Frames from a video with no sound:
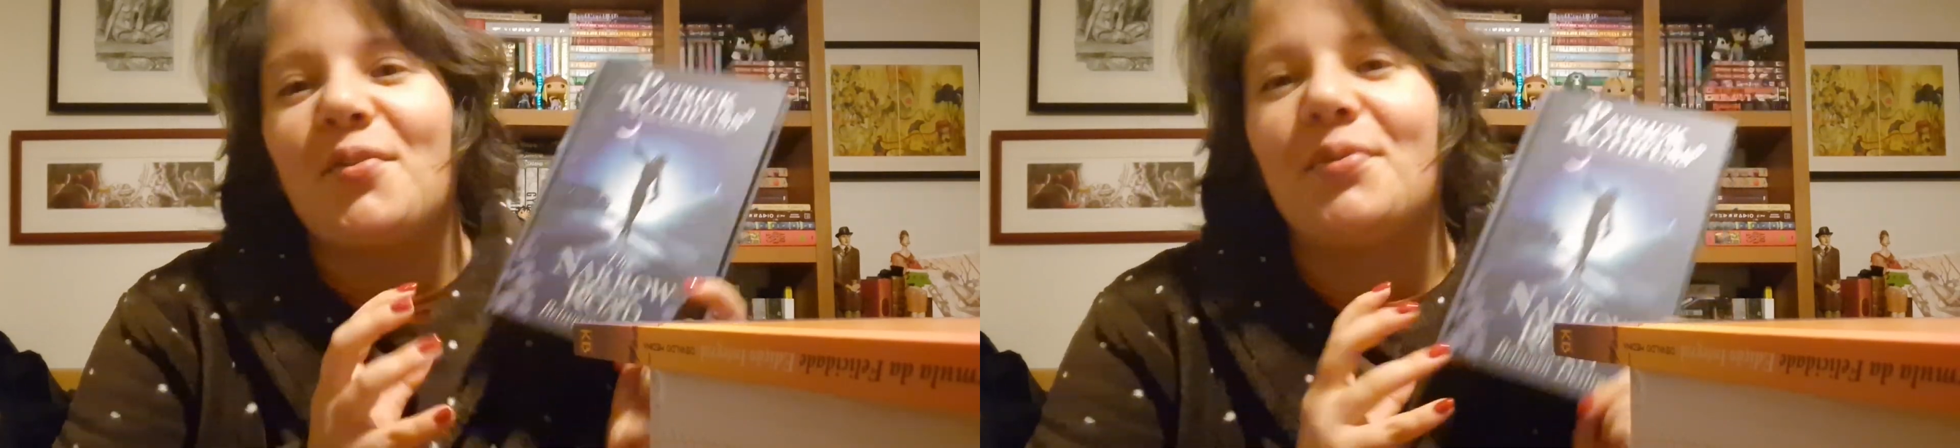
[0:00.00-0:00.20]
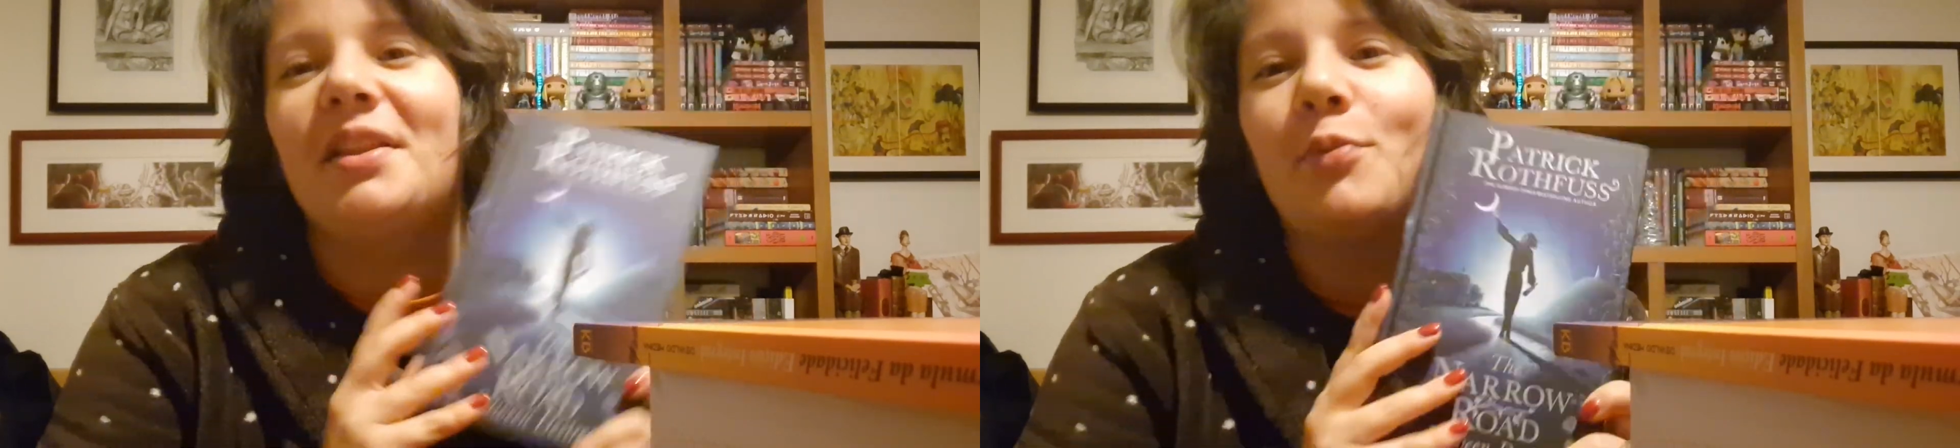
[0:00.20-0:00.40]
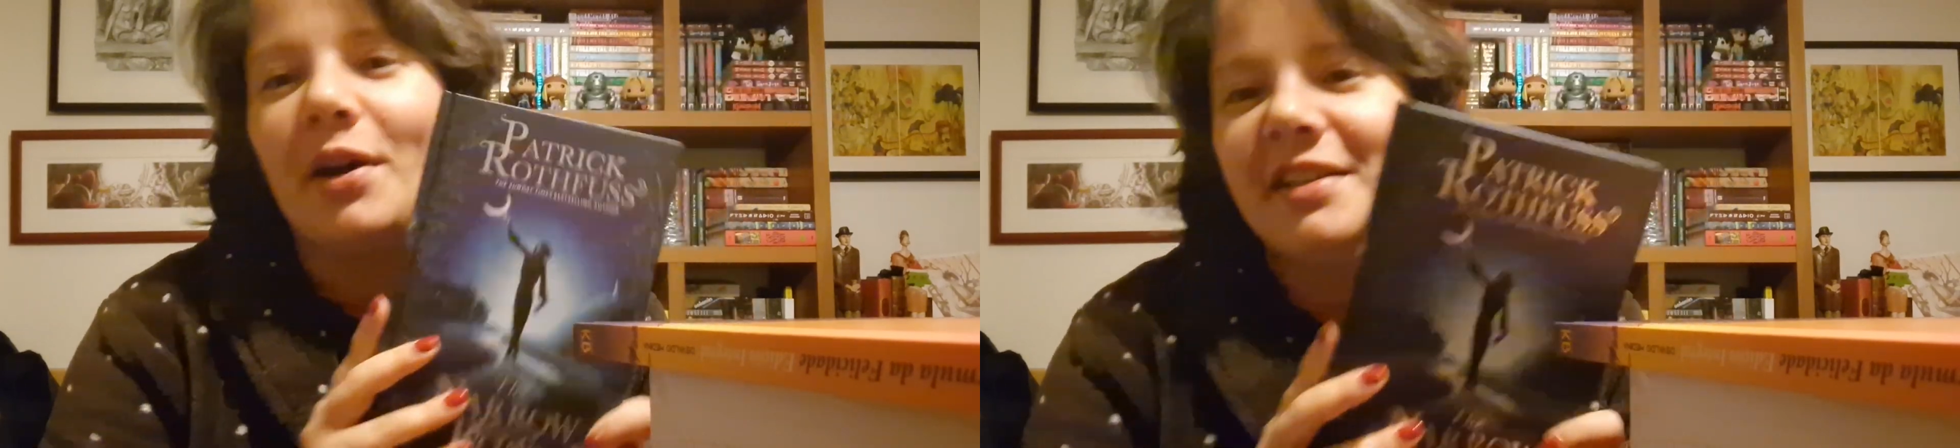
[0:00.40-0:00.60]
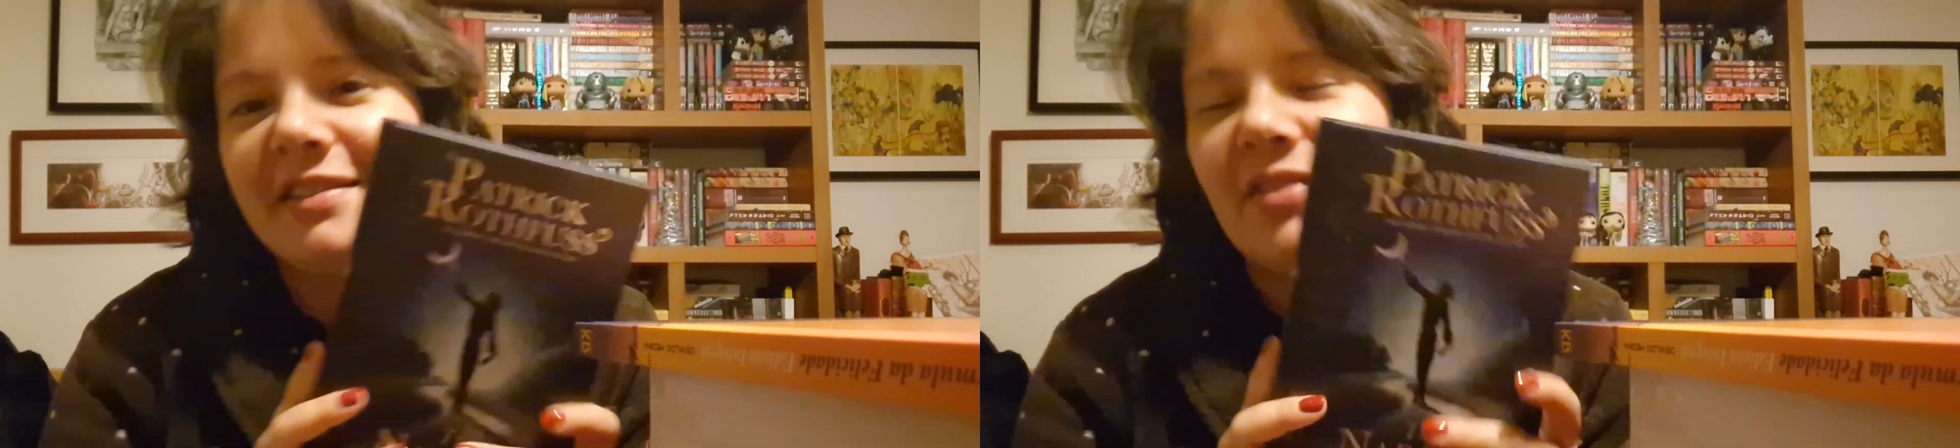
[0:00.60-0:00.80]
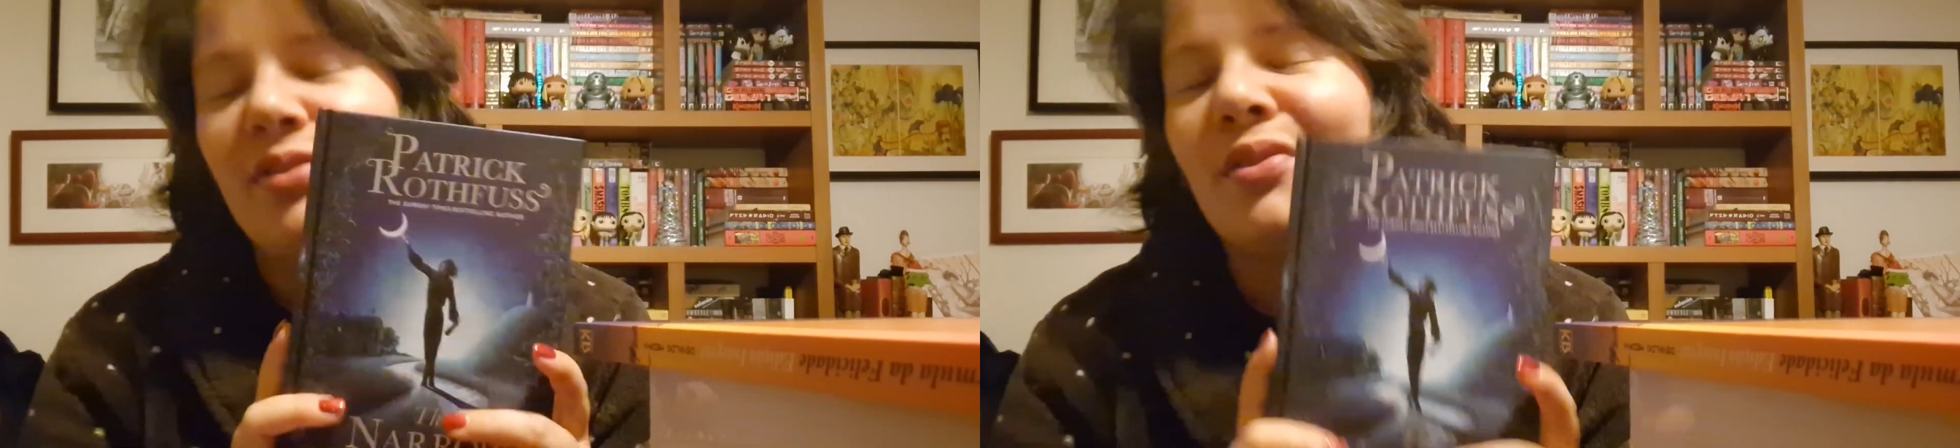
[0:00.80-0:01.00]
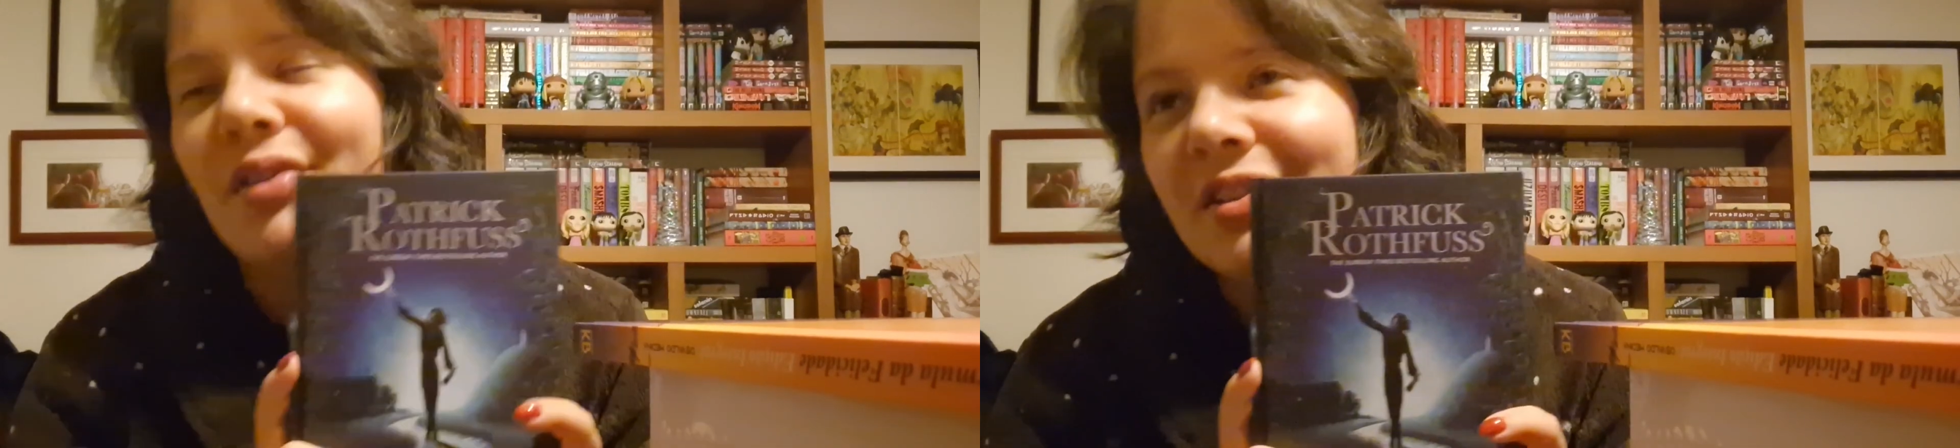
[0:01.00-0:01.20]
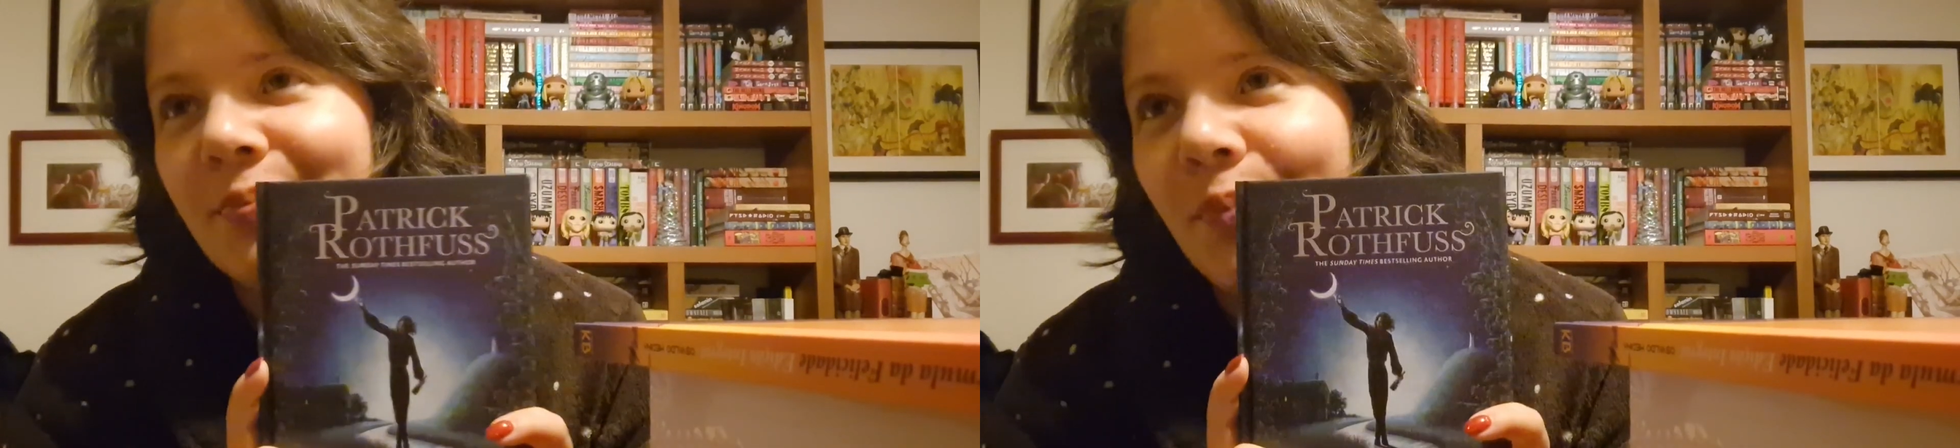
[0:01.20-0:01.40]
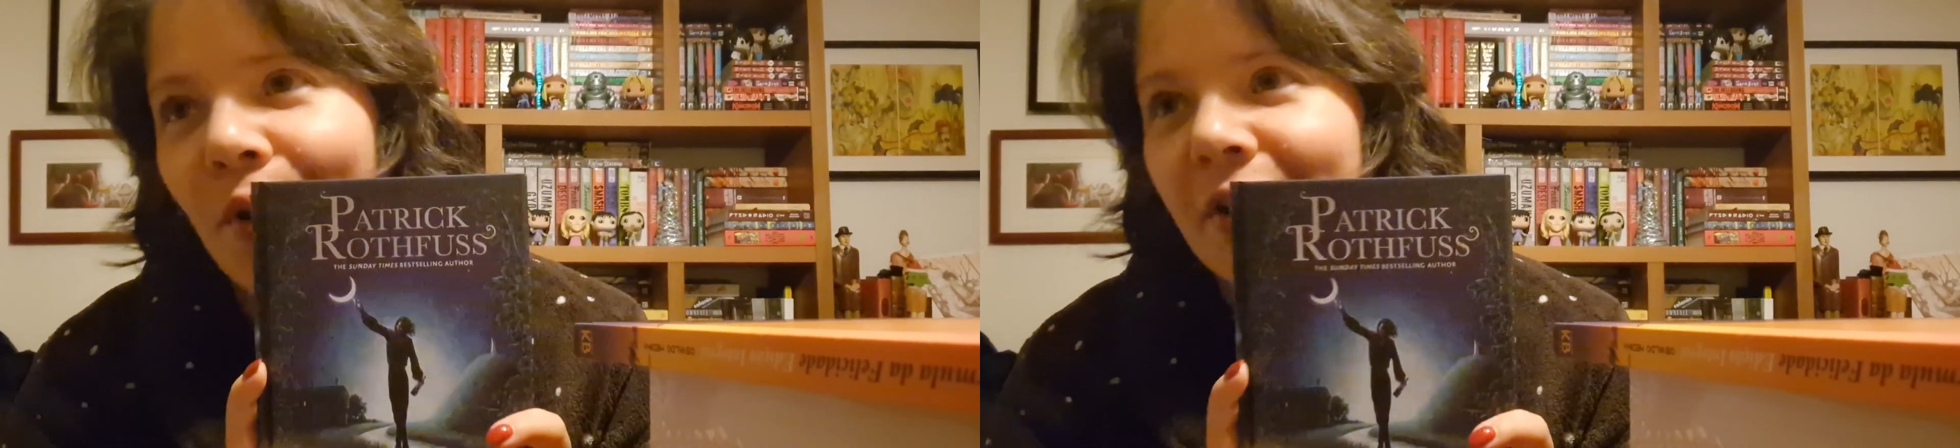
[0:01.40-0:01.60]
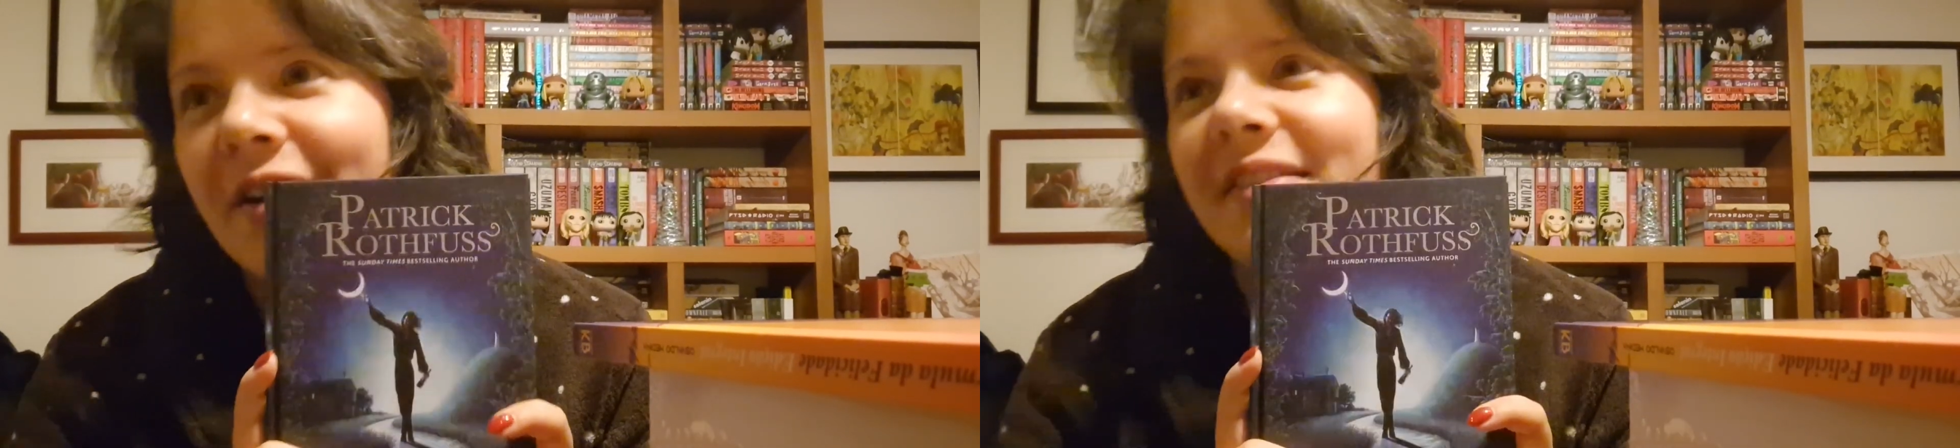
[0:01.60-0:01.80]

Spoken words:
really wanted the 3rd book